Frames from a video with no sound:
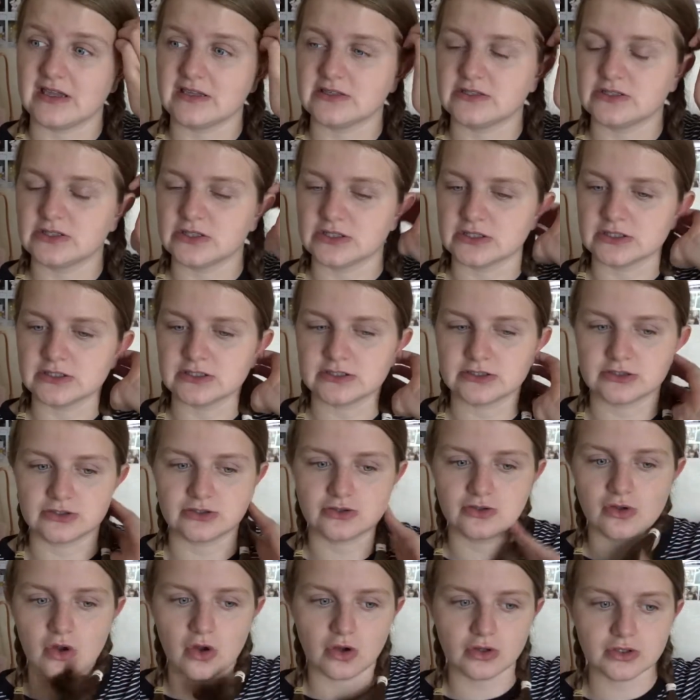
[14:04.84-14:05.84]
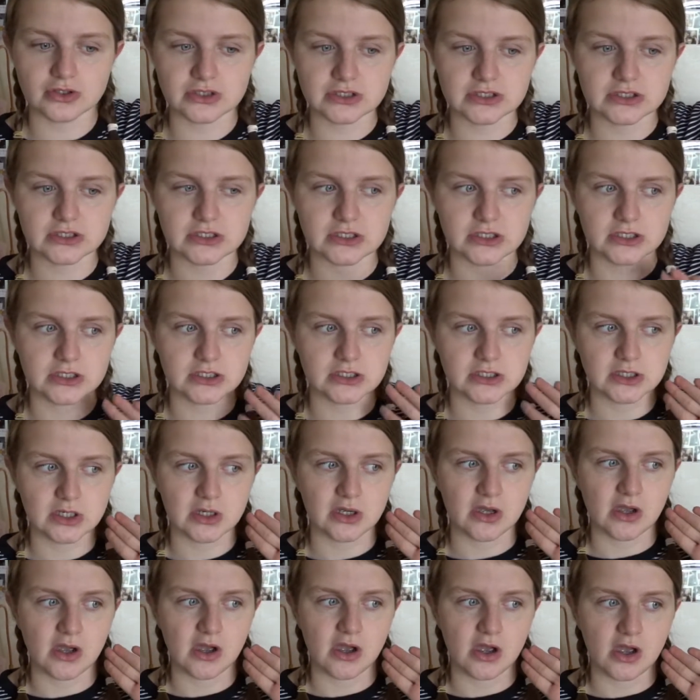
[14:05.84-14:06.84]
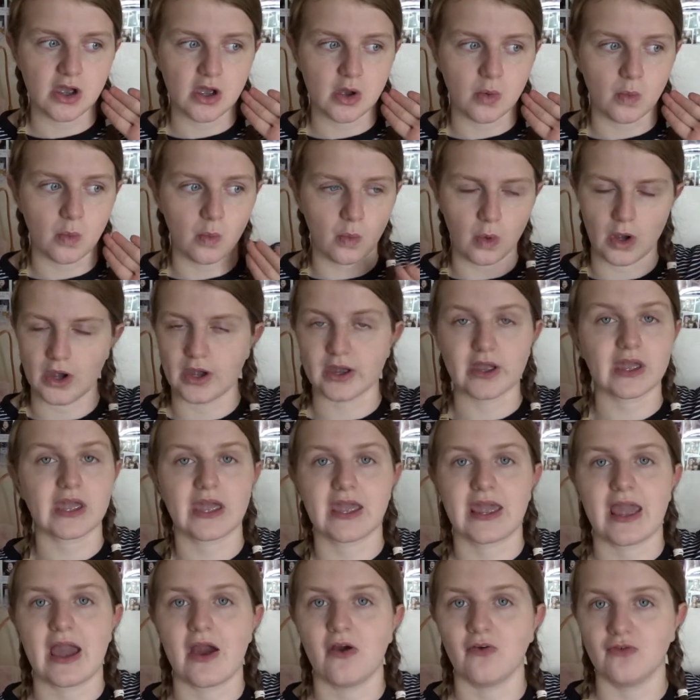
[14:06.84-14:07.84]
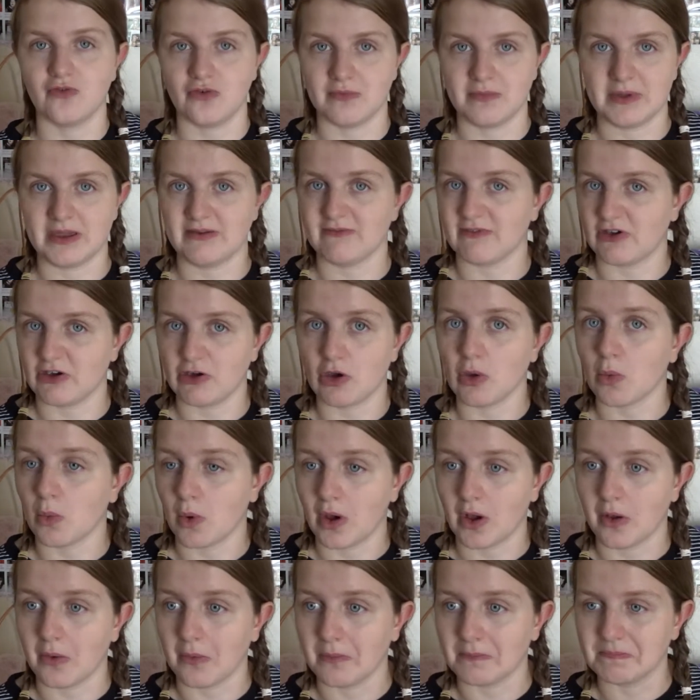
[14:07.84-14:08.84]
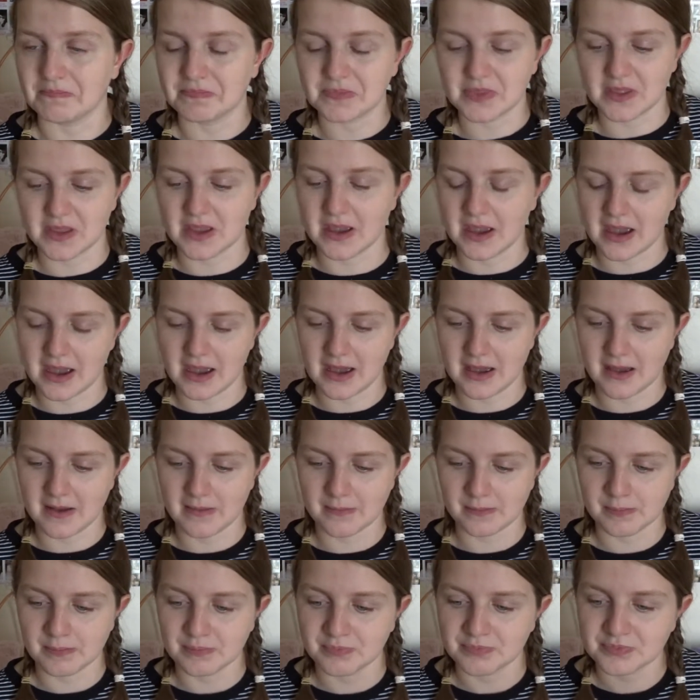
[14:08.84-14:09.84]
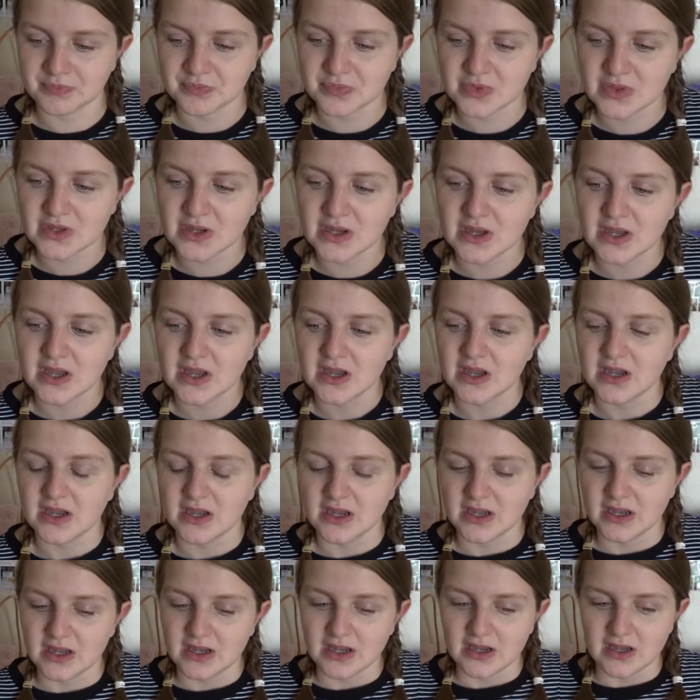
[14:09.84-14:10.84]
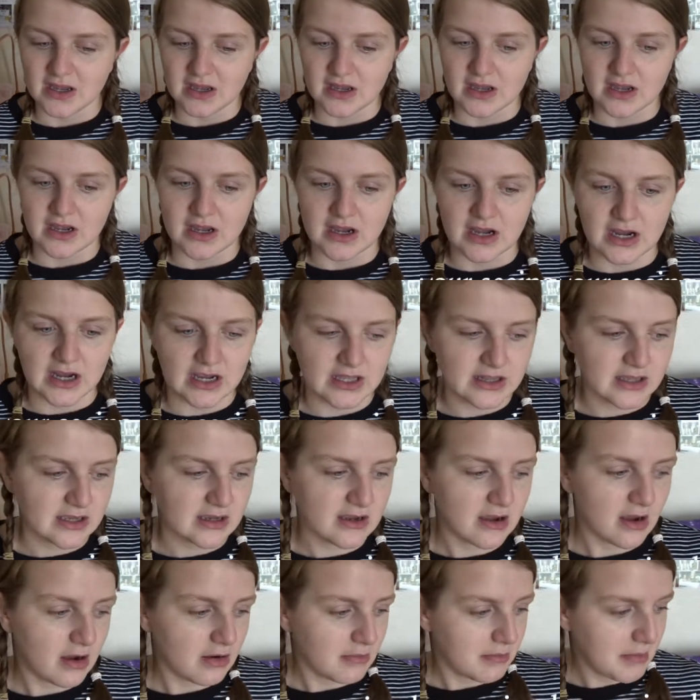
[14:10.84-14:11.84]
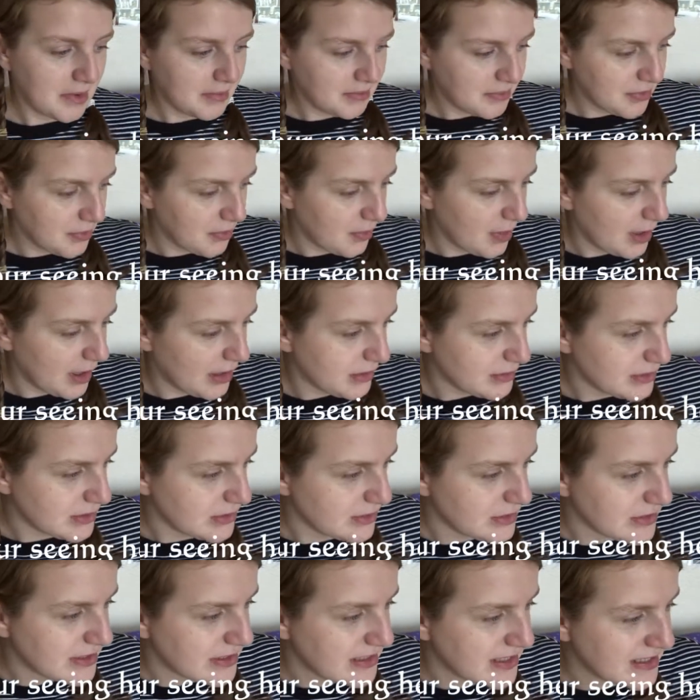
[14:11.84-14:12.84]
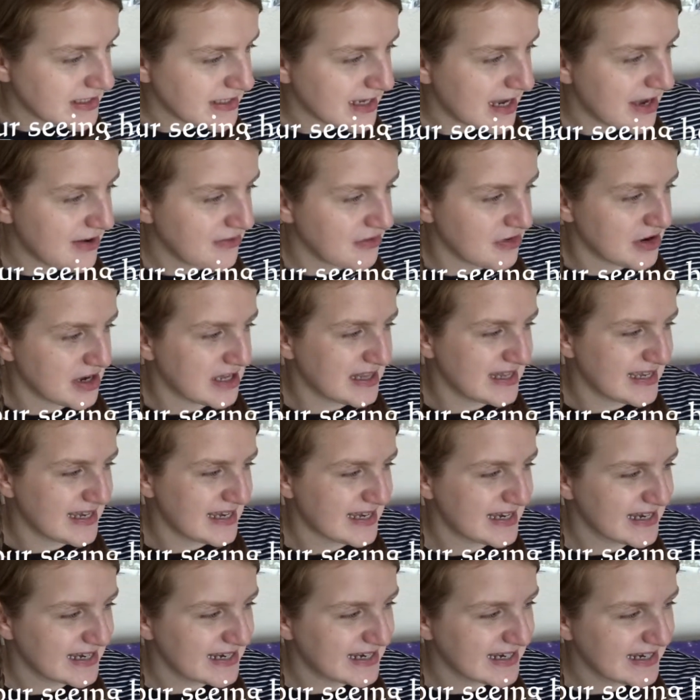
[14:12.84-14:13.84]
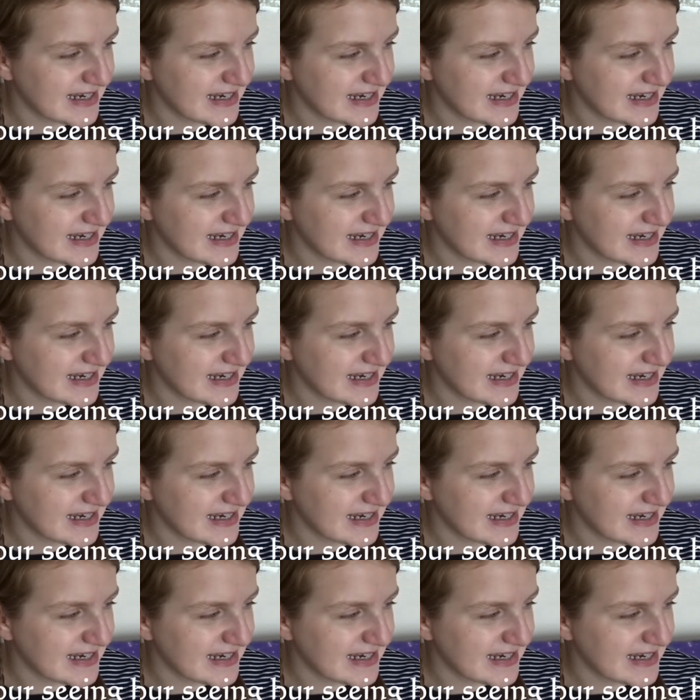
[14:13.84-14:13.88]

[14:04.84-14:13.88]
It's just not working out for me very well. And I can't remember what else I was going to say, really.